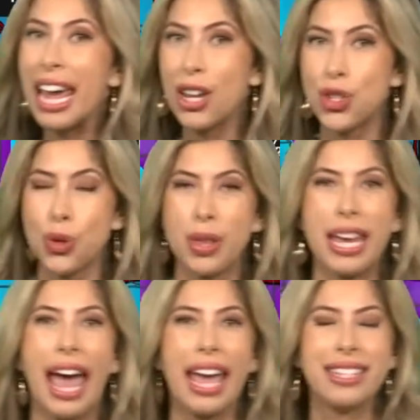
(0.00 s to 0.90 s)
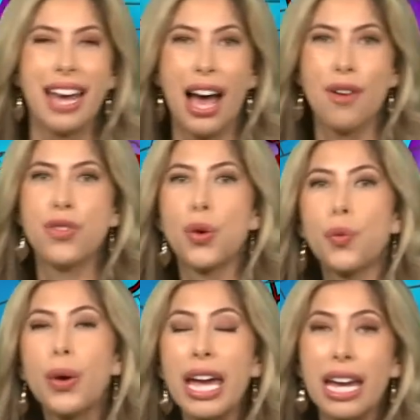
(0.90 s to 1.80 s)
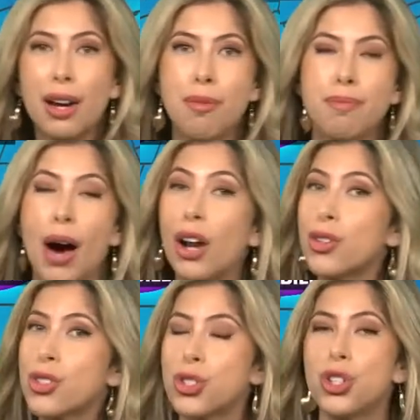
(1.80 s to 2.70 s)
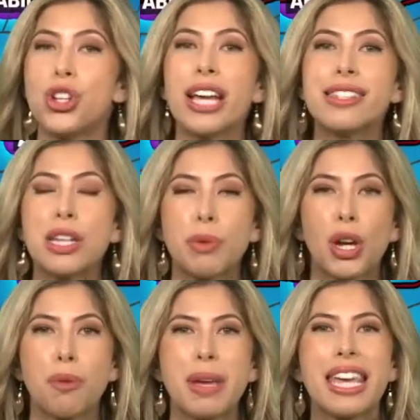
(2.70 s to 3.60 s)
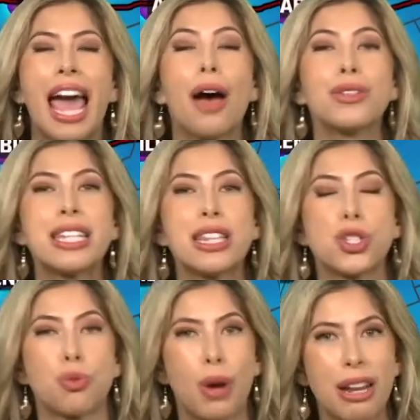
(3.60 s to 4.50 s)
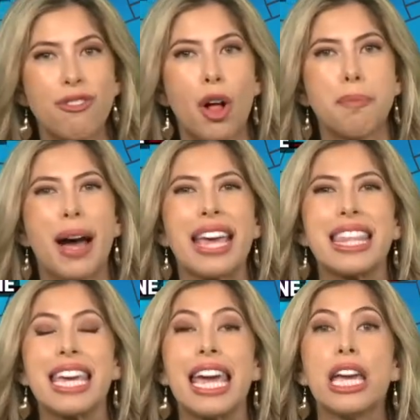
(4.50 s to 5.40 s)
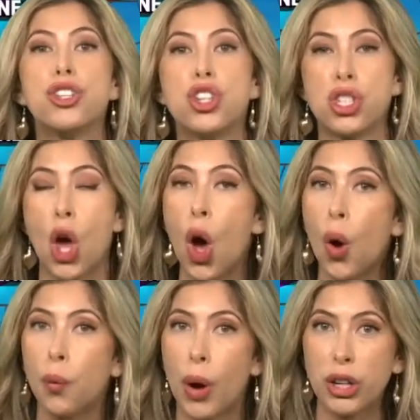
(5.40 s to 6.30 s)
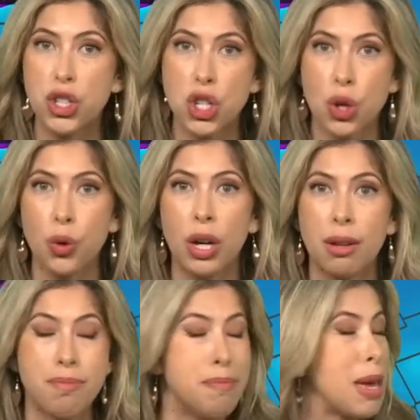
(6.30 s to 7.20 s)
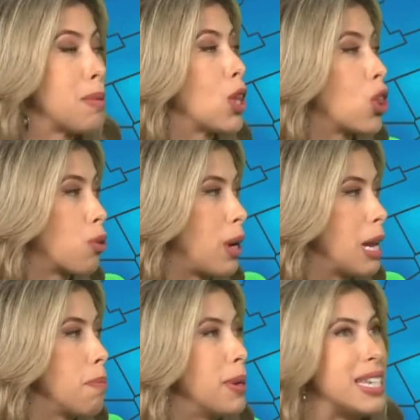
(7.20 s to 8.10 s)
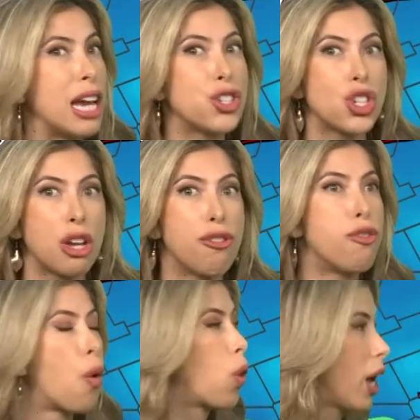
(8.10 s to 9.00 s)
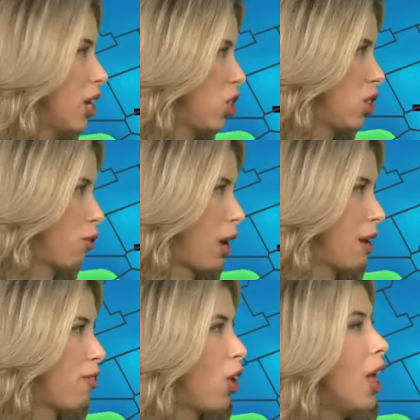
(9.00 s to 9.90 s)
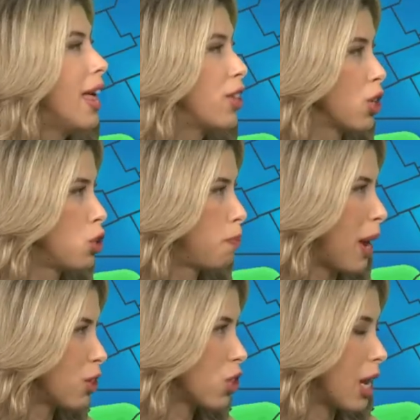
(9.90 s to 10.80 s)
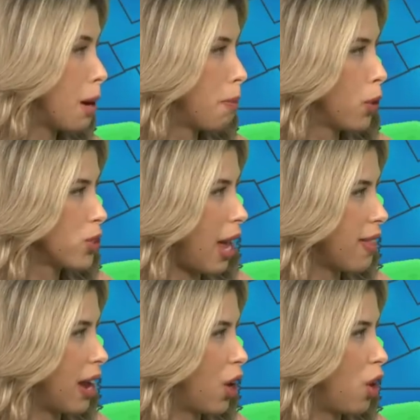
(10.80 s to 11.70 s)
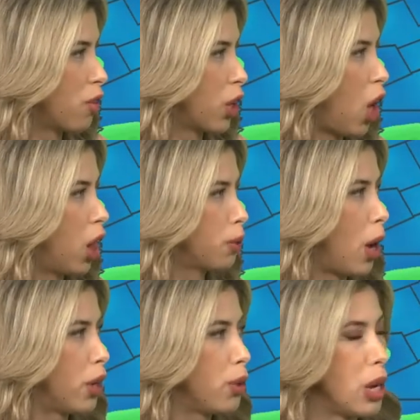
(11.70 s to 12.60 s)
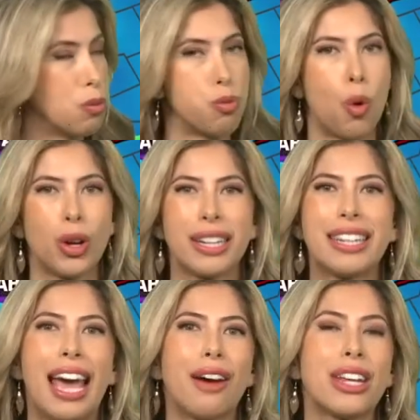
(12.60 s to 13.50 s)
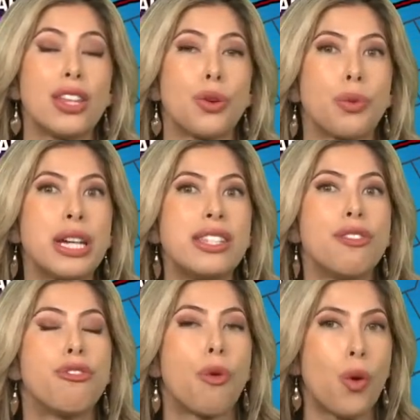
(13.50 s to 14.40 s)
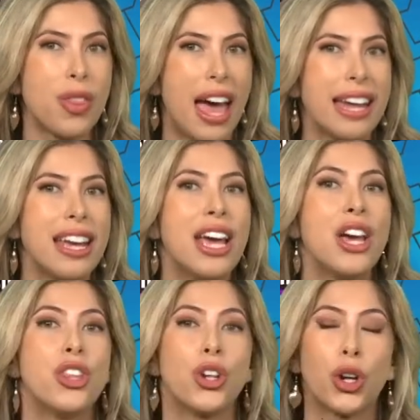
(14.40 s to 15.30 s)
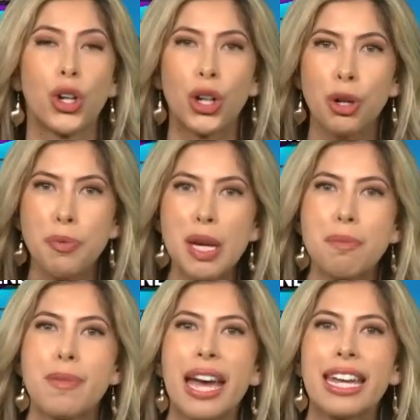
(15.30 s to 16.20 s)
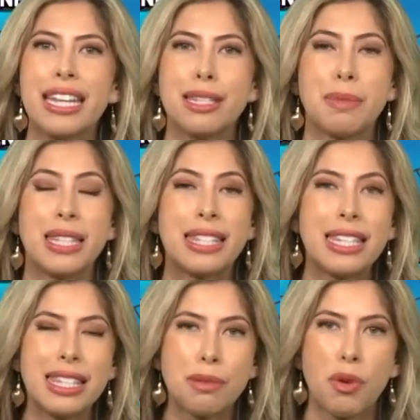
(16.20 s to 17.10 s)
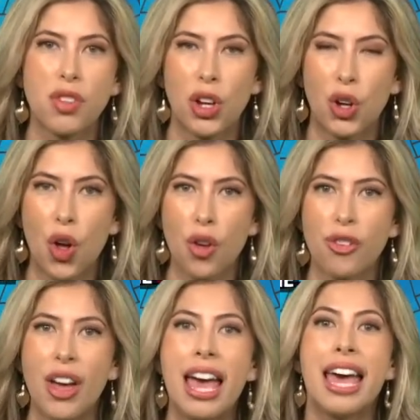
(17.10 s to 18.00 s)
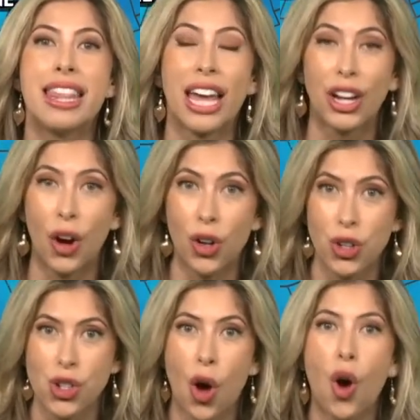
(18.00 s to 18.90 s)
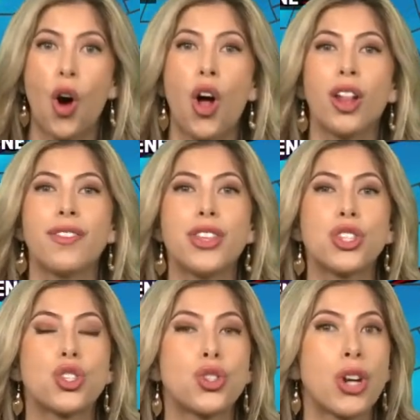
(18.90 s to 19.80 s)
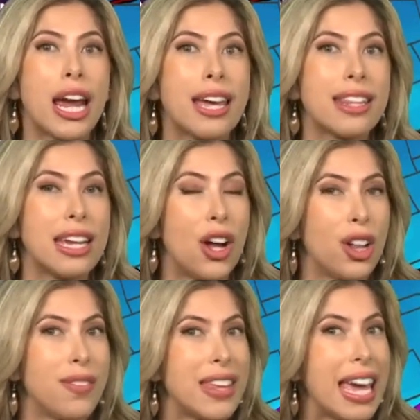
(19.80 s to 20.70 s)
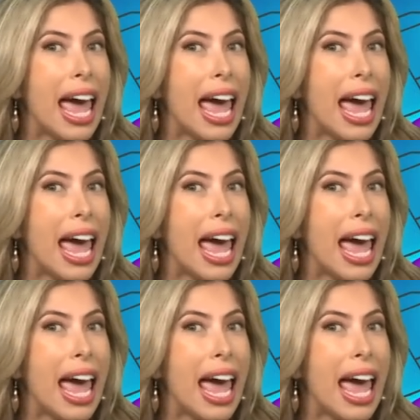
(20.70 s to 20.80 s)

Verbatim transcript: into the end of the week. Models are suggesting we could be counting this rainfall by the inches. One, two, three maybe three, potentially four inches of rainfall. There's especially a bullseye there over Colorado and Wharton County. And the reason for that, there could be a mechanism, a system over the Gulf that garners all of the strength and all of the